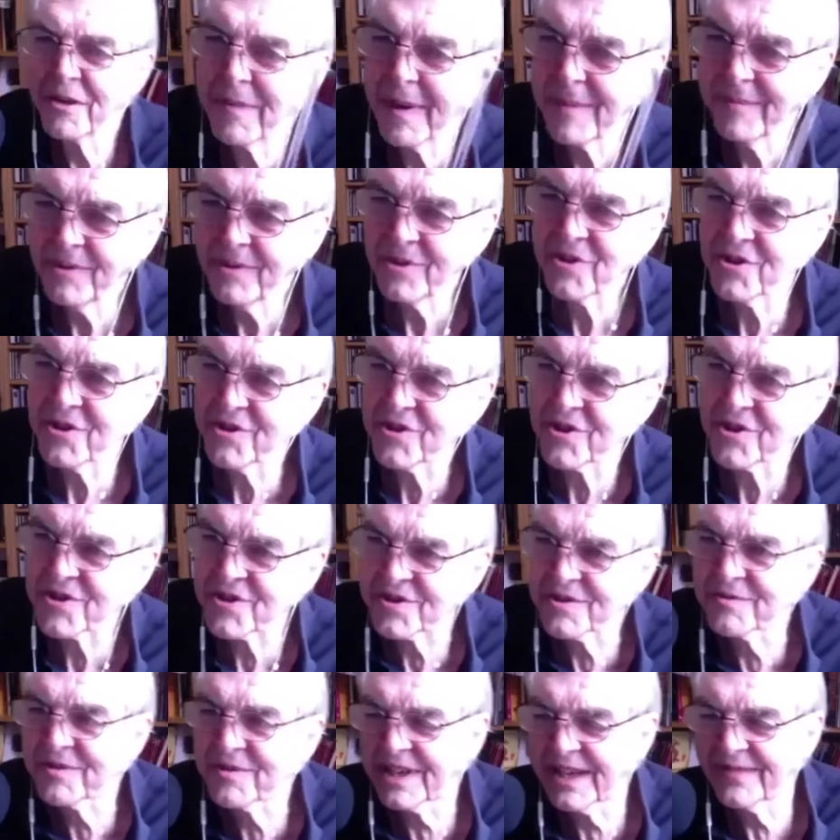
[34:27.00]
Then maybe you should
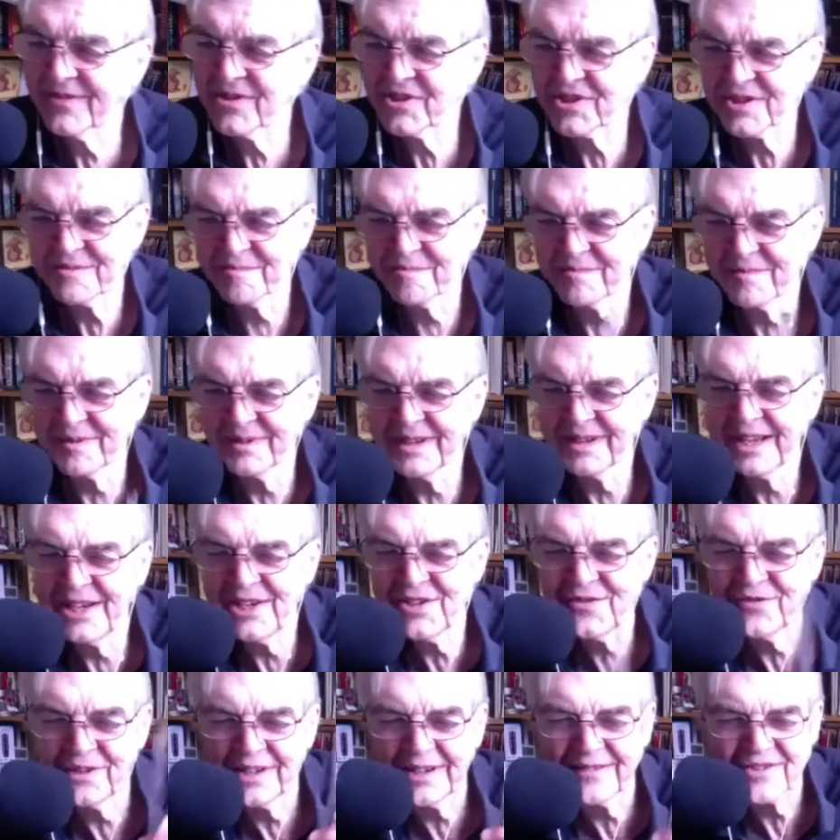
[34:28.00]
just give us
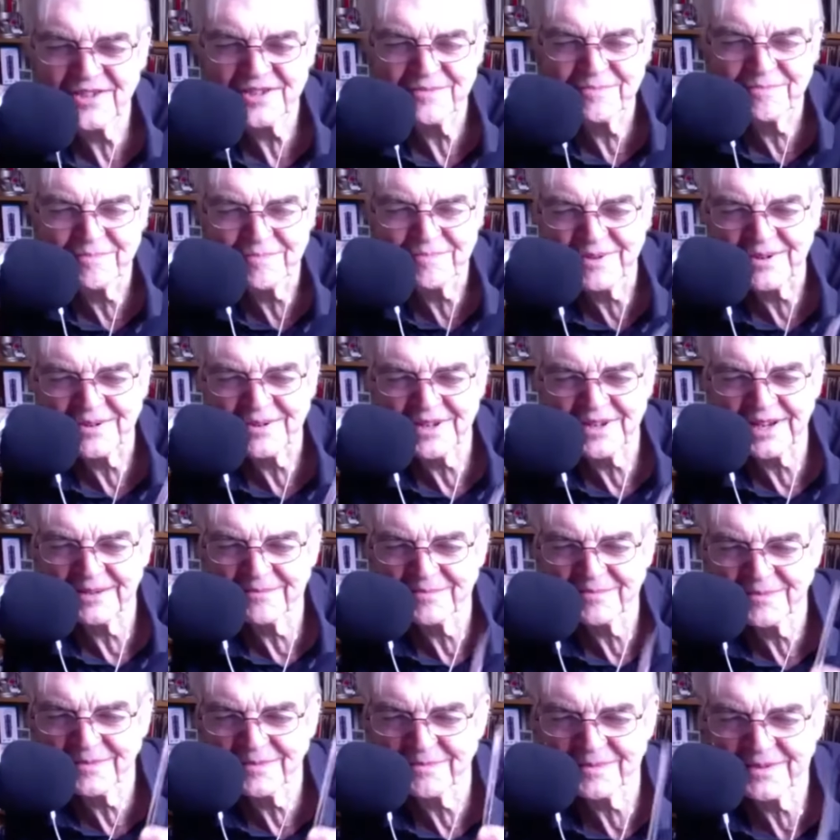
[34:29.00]

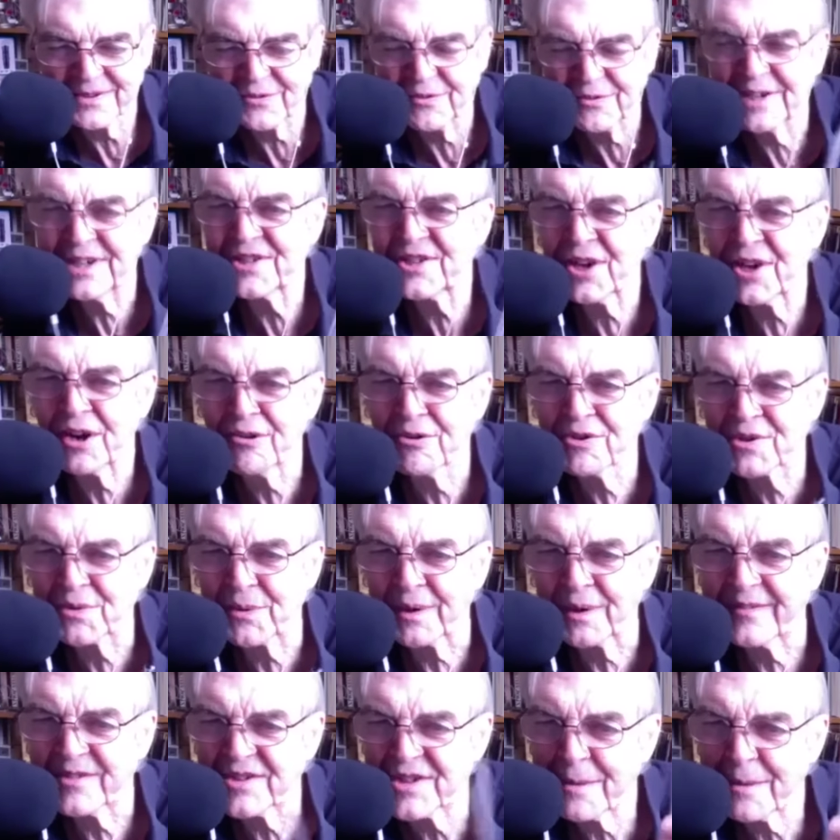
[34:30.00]
3 songs
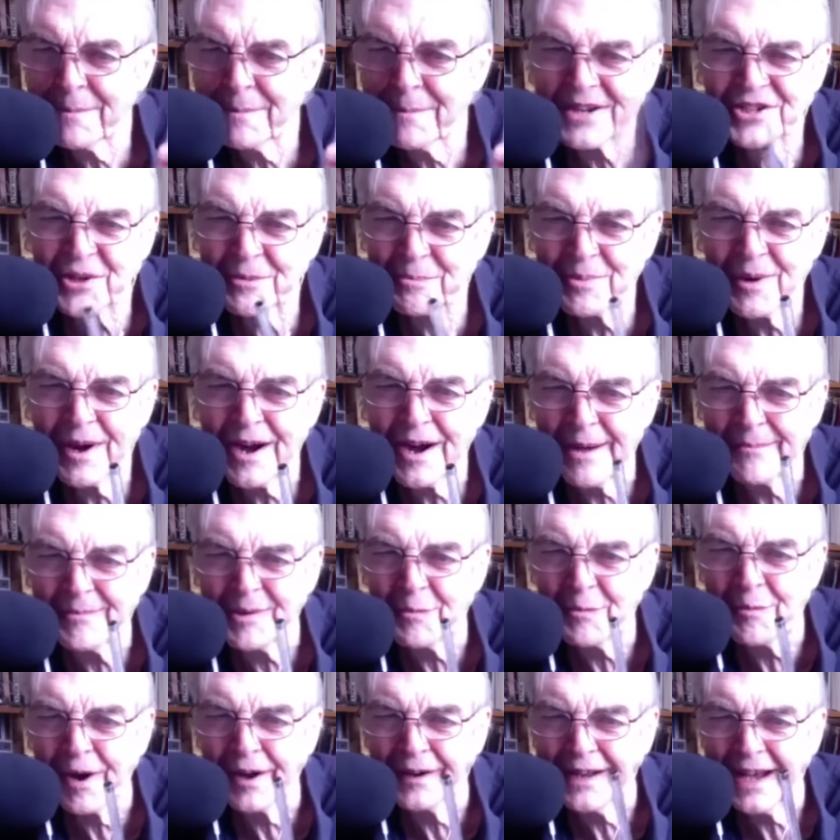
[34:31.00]
or whatever. So Magic Pie would
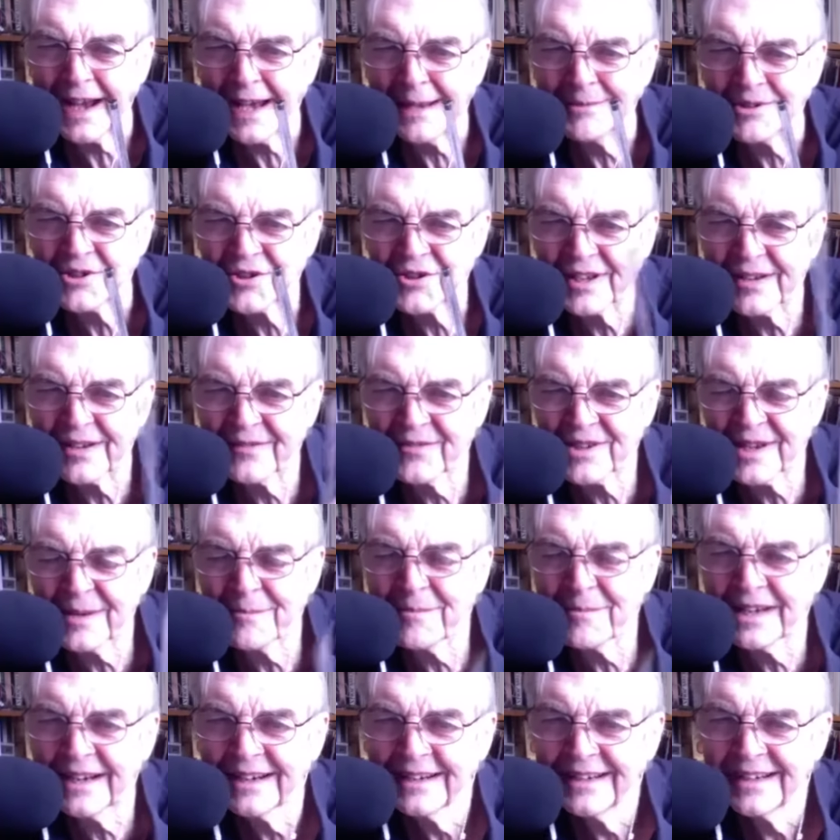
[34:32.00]
be one, Hamish. So
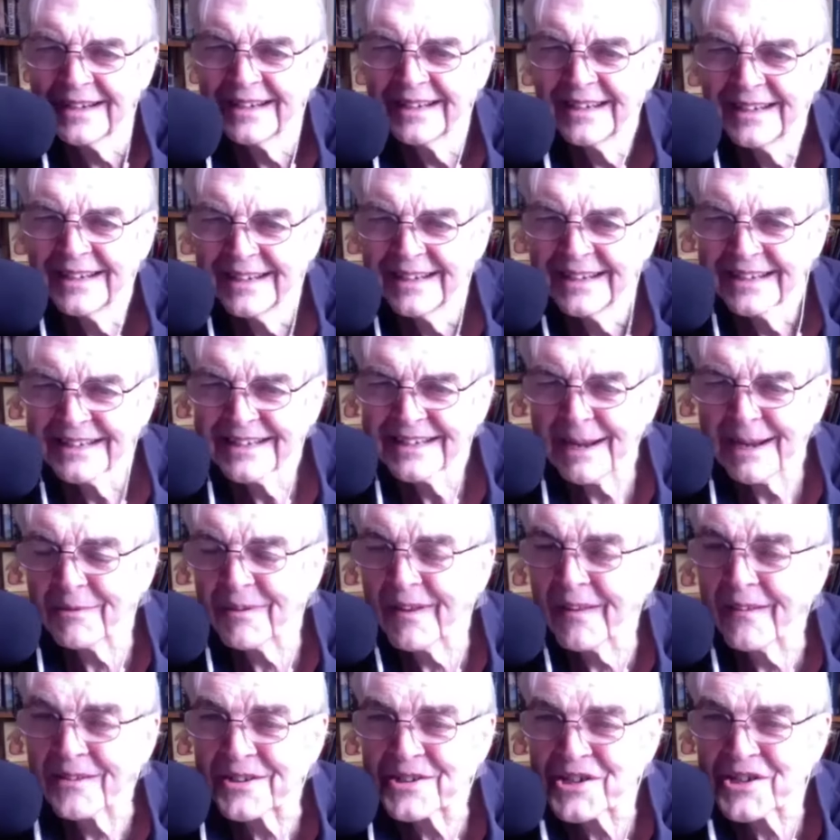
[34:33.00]
give me
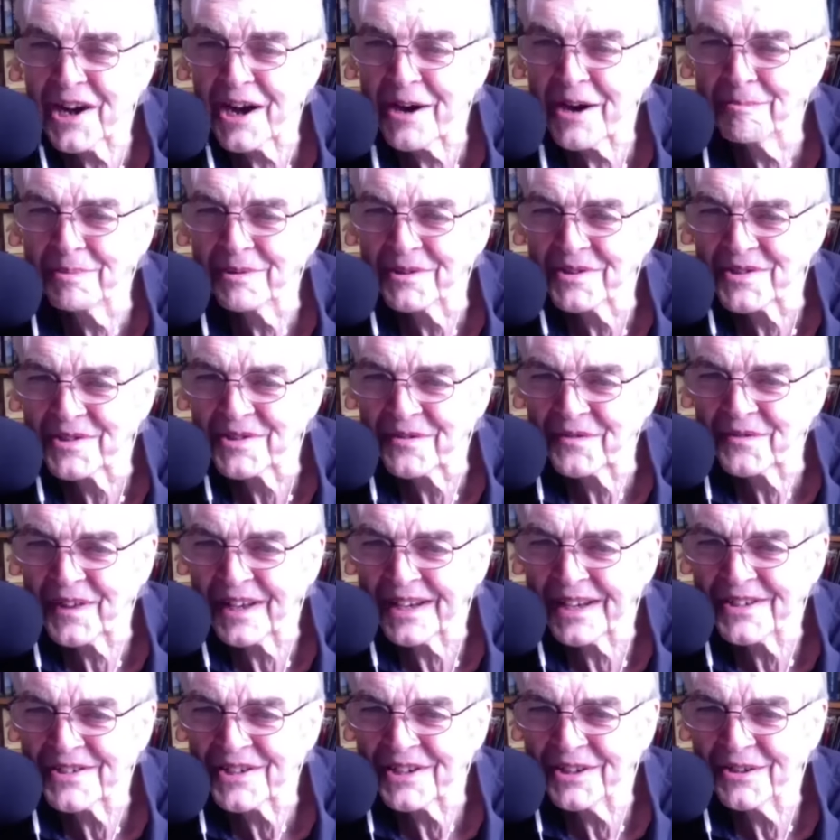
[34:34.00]
couple of other examples of
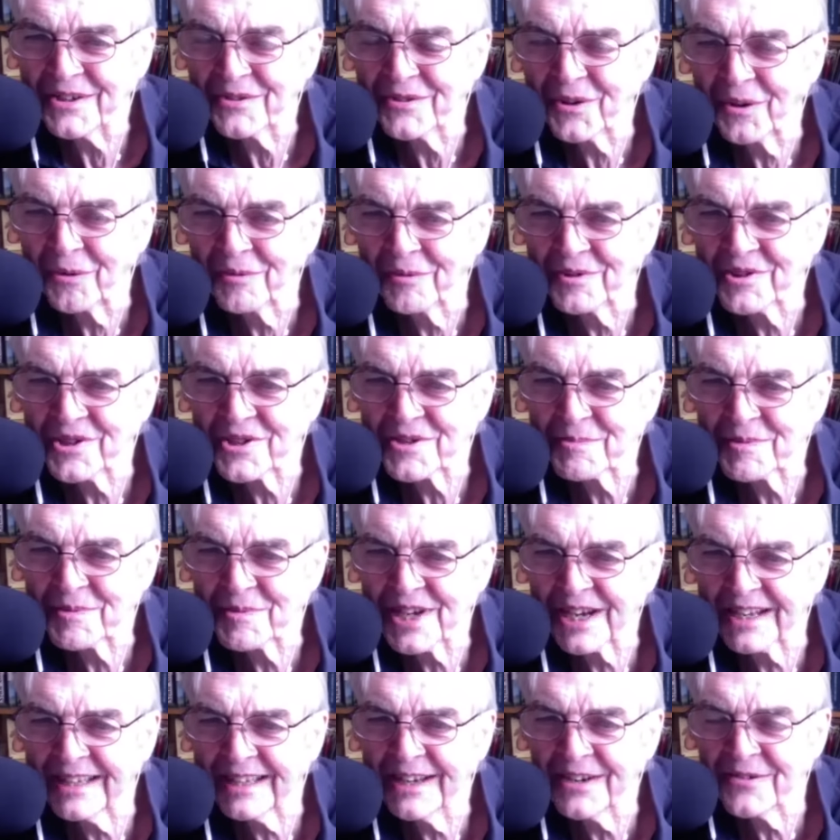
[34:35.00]
things that you thought were just
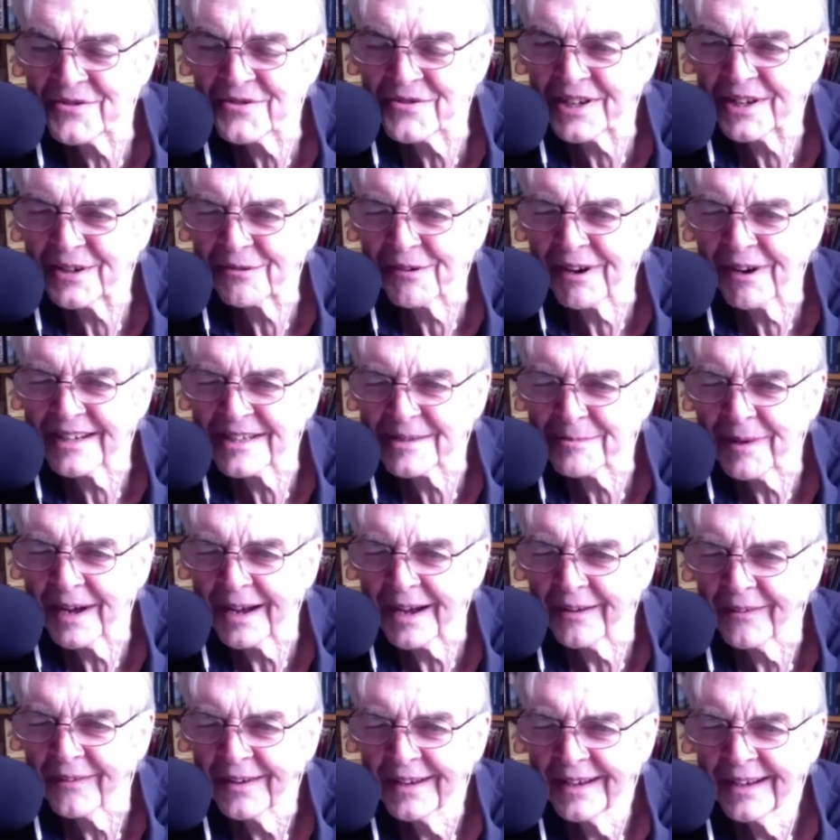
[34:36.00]
particularly interesting to write
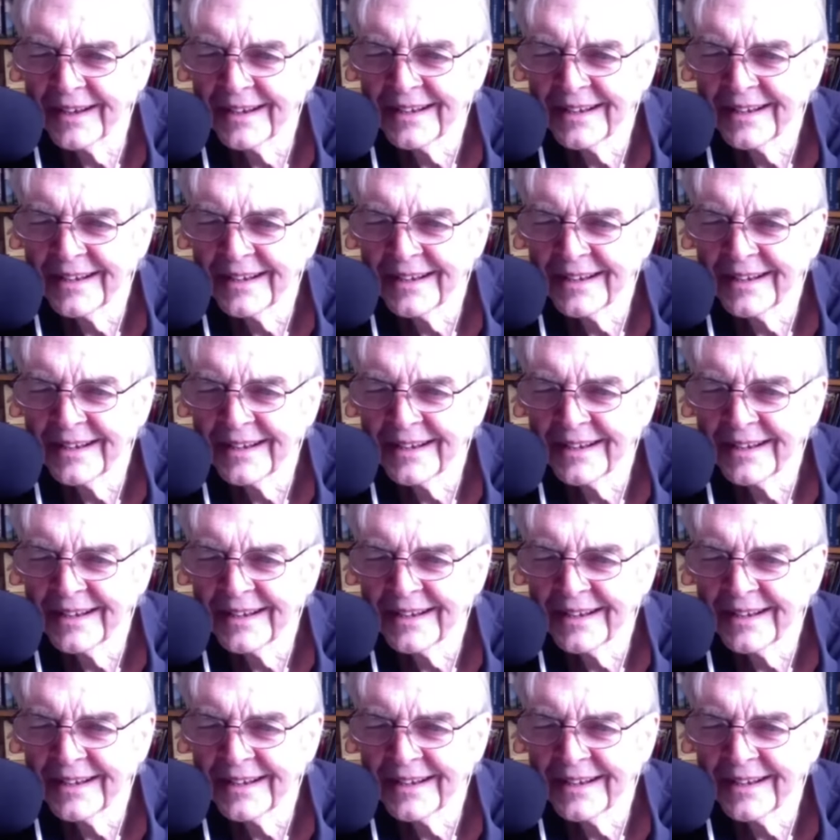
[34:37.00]
about.